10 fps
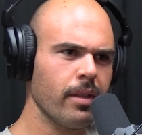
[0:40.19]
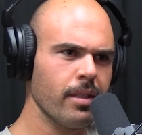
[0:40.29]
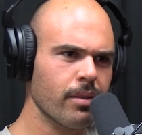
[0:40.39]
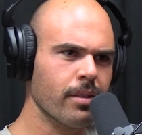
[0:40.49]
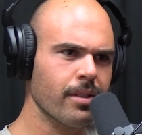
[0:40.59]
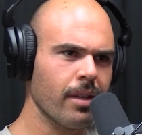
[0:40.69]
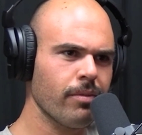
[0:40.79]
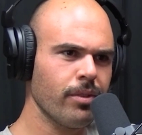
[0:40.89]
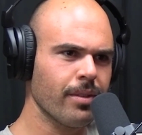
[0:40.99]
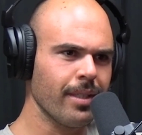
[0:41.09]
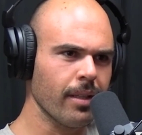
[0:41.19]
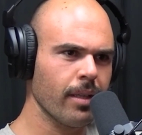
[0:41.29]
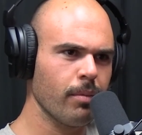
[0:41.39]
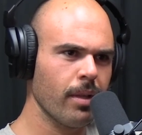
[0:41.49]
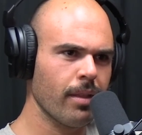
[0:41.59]
these are stuff you're
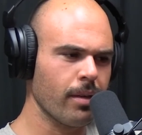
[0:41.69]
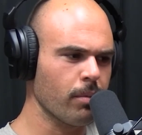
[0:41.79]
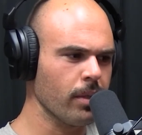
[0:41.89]
dealing with in a mm-hmm.